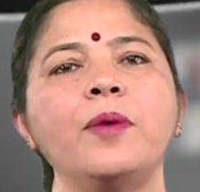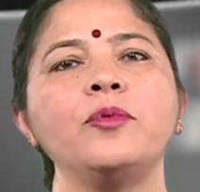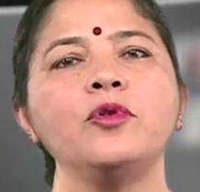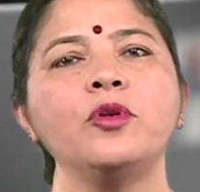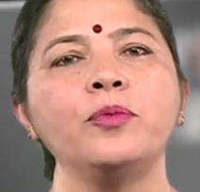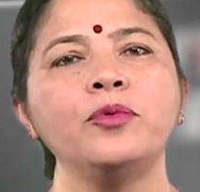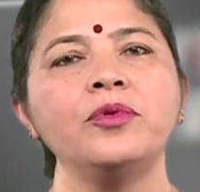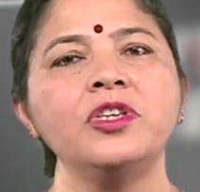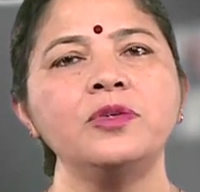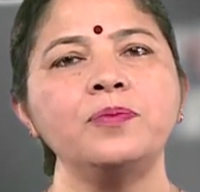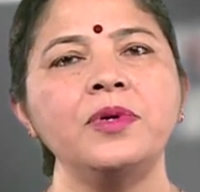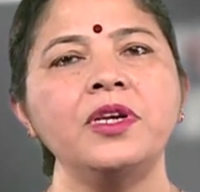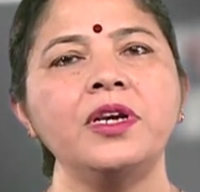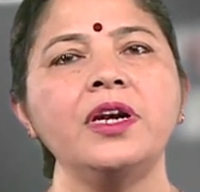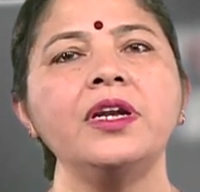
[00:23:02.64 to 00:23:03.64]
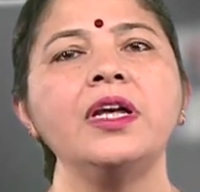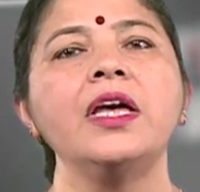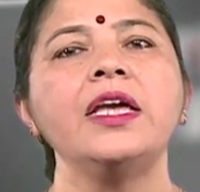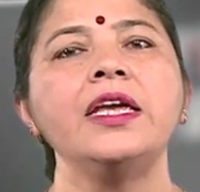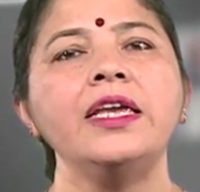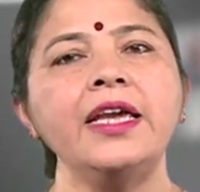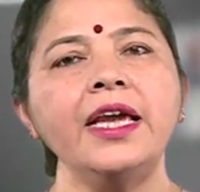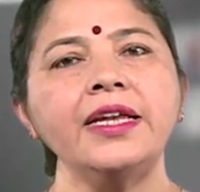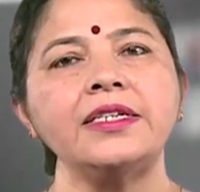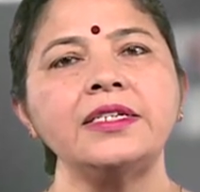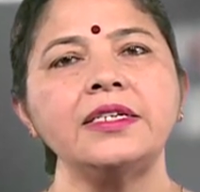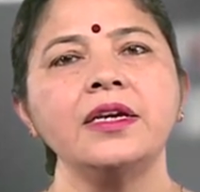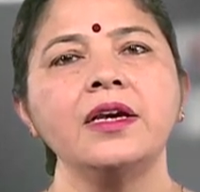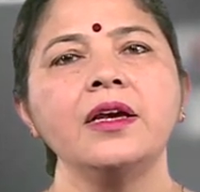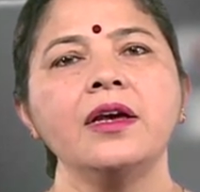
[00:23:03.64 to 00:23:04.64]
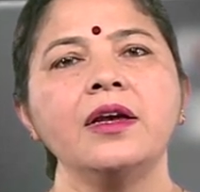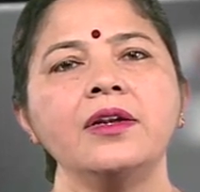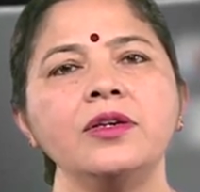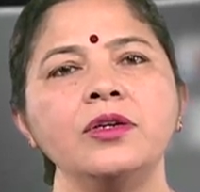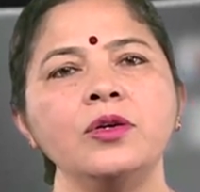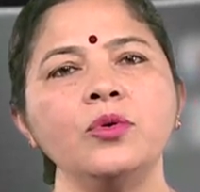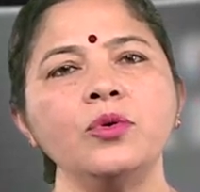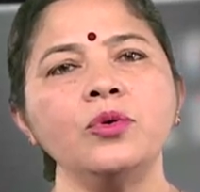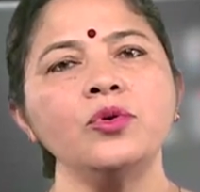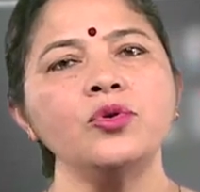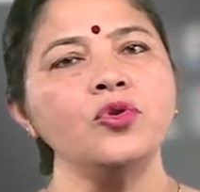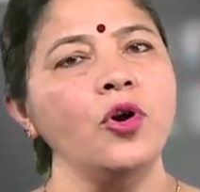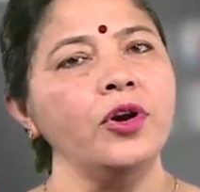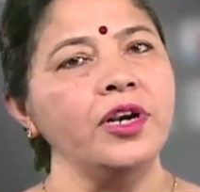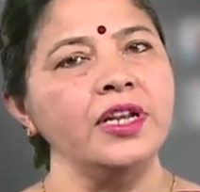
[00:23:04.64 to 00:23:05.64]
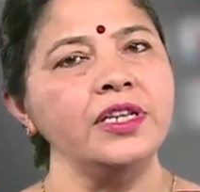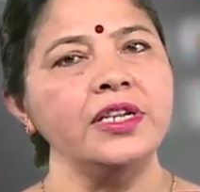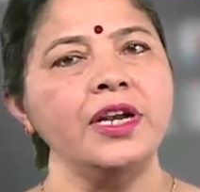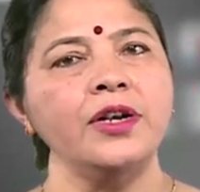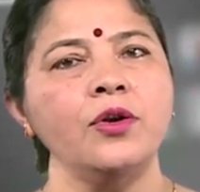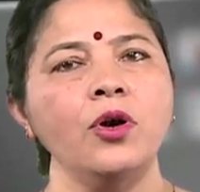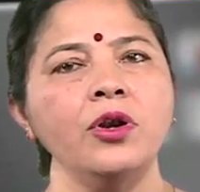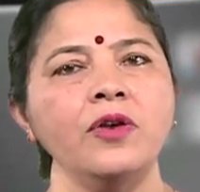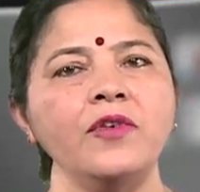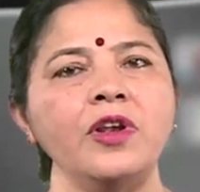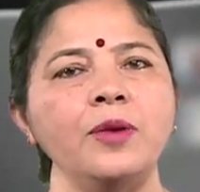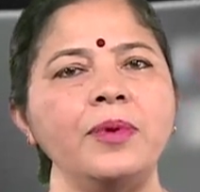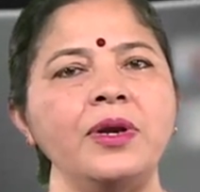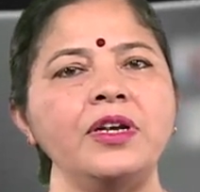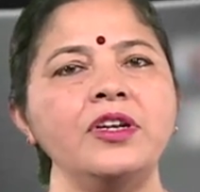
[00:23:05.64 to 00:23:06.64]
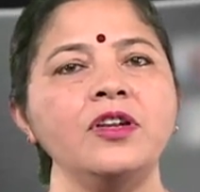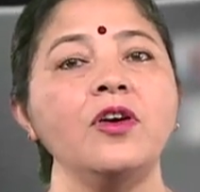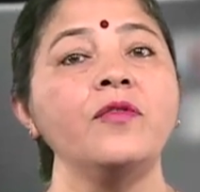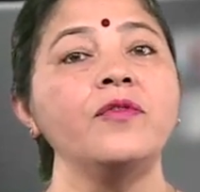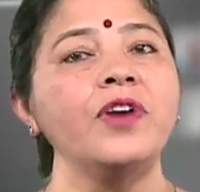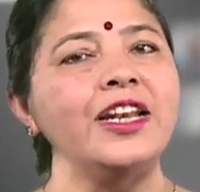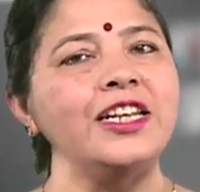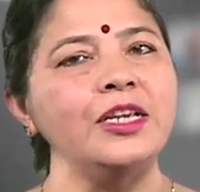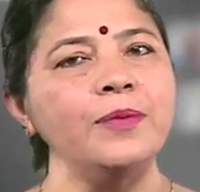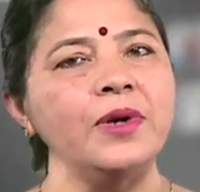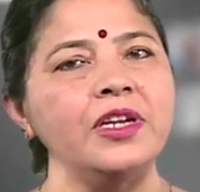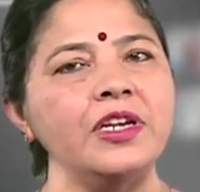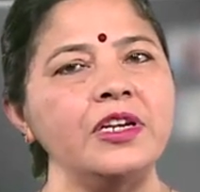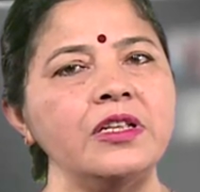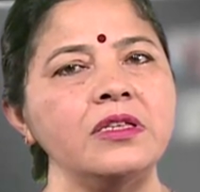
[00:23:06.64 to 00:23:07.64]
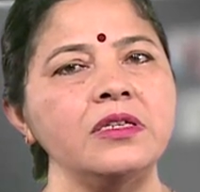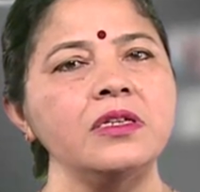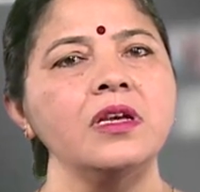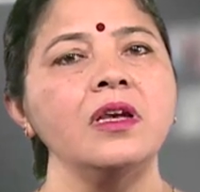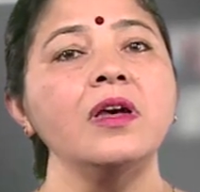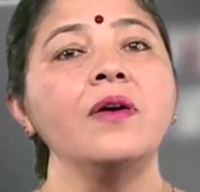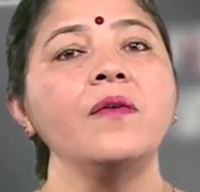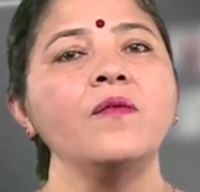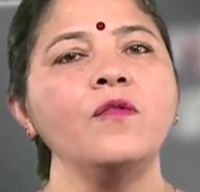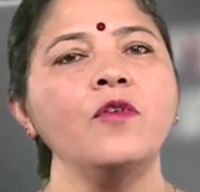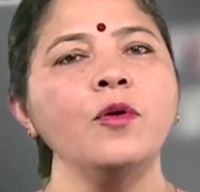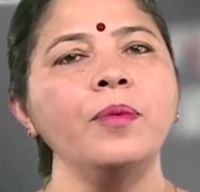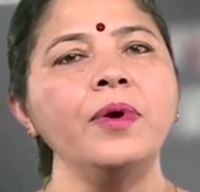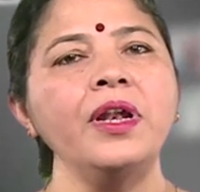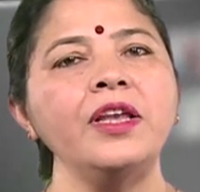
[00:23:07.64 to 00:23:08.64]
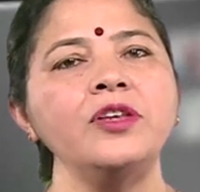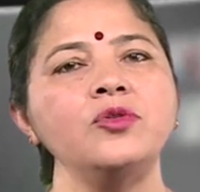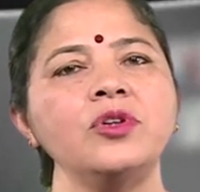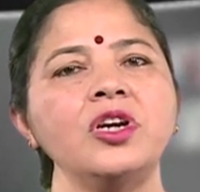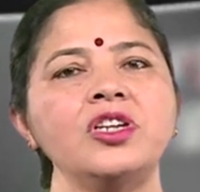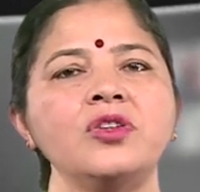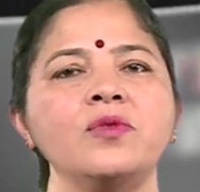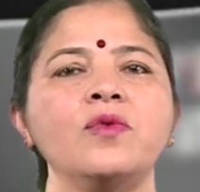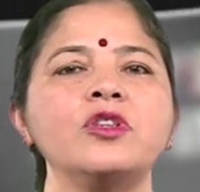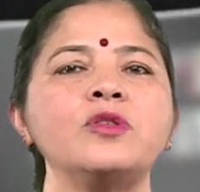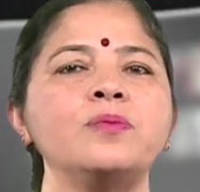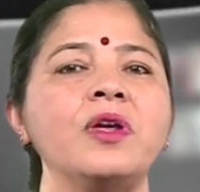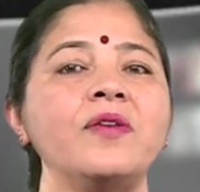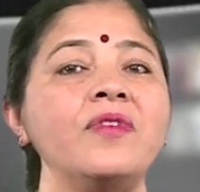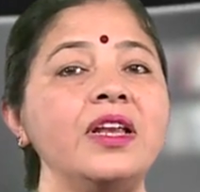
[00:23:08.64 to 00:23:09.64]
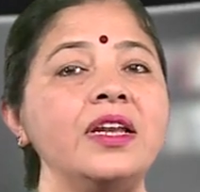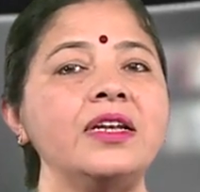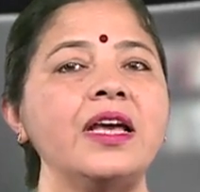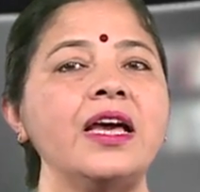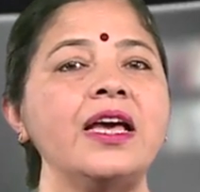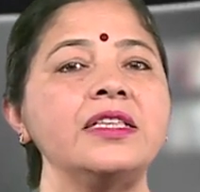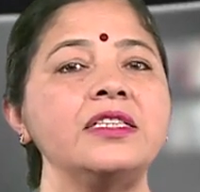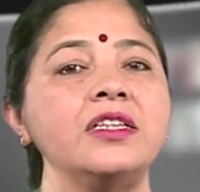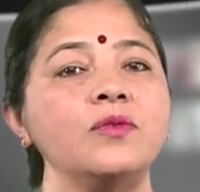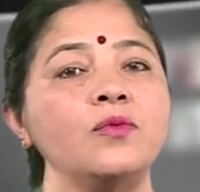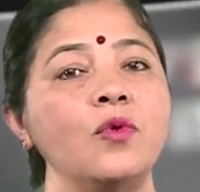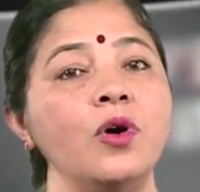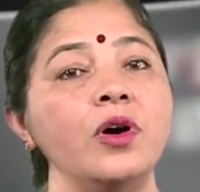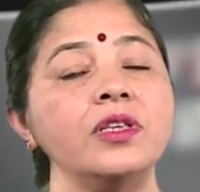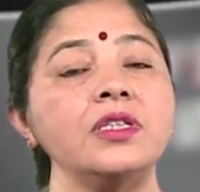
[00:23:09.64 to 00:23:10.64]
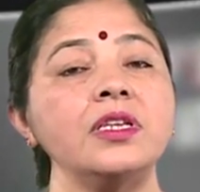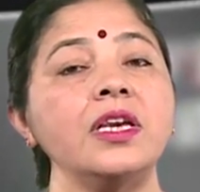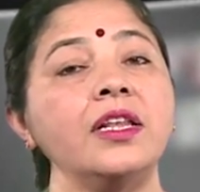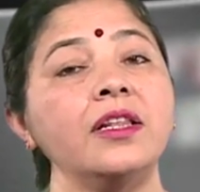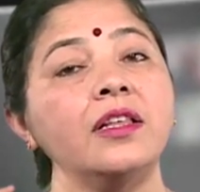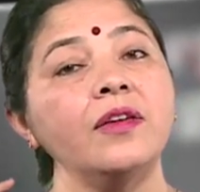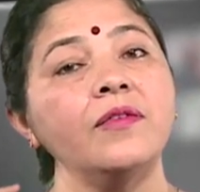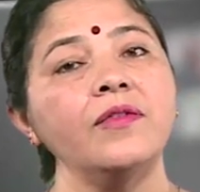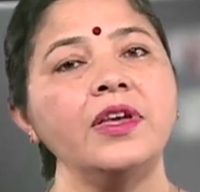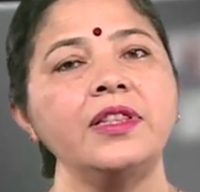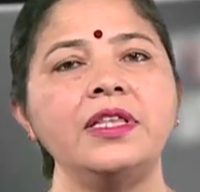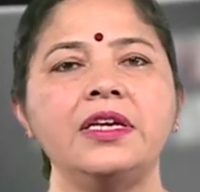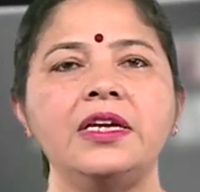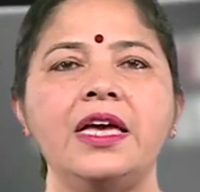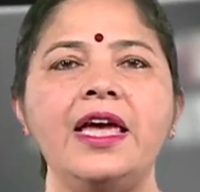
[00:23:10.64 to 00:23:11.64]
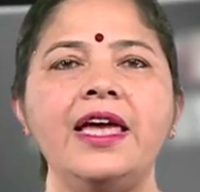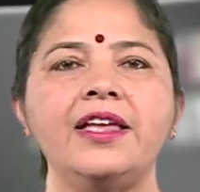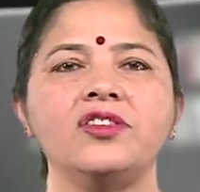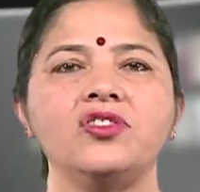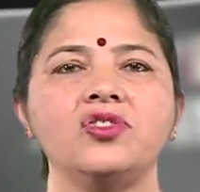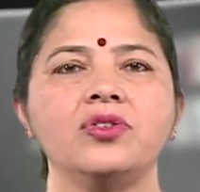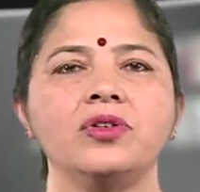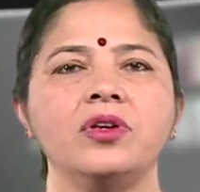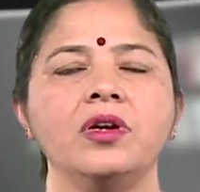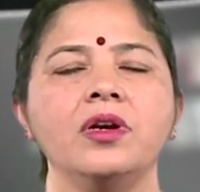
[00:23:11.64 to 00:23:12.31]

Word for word: up to the Buddhist period, yet due to shortage and non-availability of writing materials, verbal education was prevalent as it was in the Vedic age.